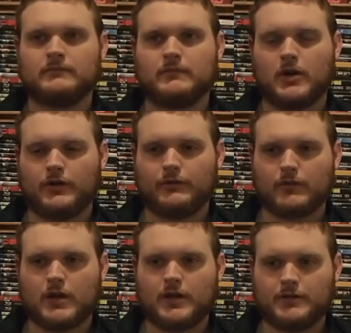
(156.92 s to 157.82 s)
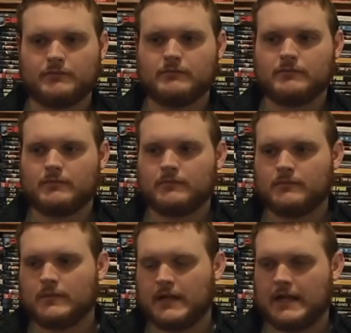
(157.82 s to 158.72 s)
on the run
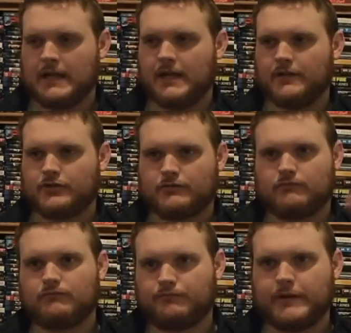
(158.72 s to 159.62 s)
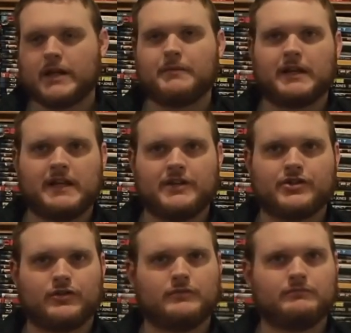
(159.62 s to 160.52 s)
and becoming an
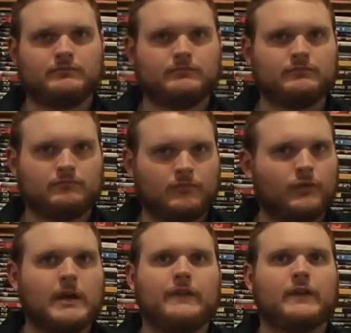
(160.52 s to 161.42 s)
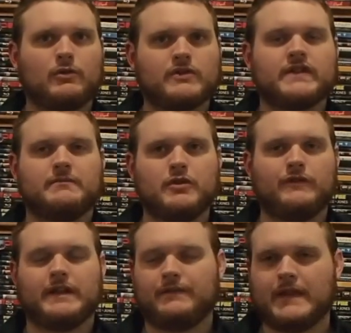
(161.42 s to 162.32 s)
angel throughout the course of the
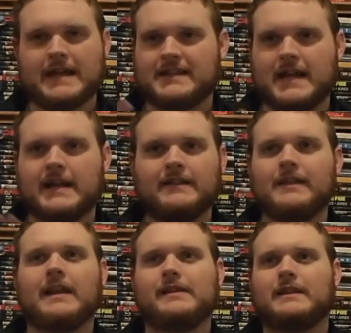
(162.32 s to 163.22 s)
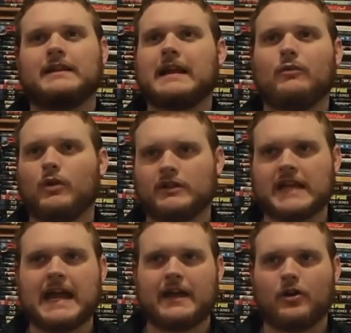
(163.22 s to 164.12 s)
movie. That's, I didn't, I didn't think that worked
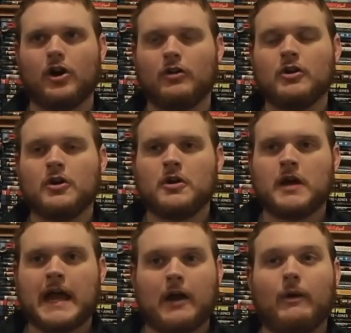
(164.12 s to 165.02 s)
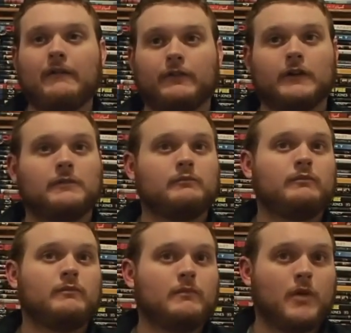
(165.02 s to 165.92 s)
at all. However,
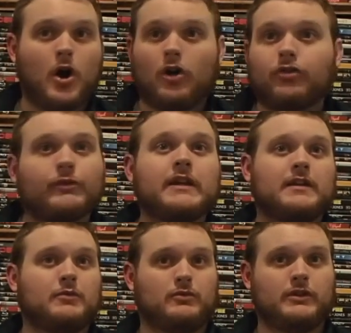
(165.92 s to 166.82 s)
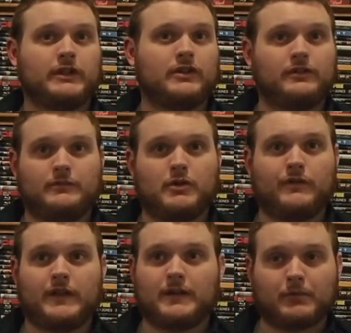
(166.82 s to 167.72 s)
all three of them are really good in the
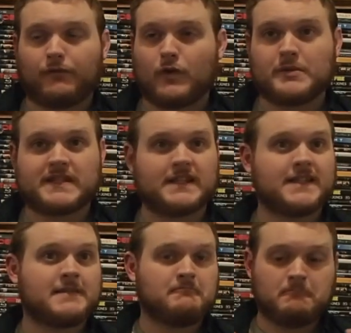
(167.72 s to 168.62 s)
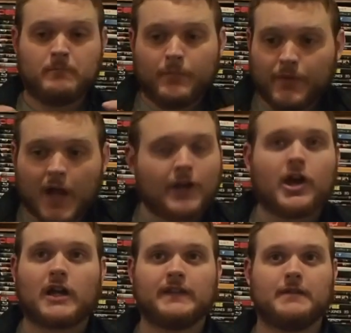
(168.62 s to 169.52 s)
movie. Their performances, not
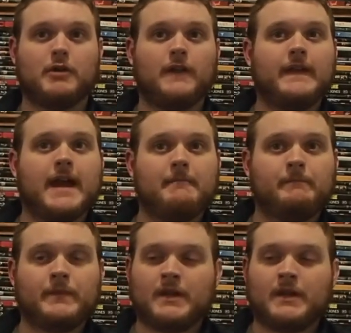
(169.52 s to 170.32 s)
knocking them on that.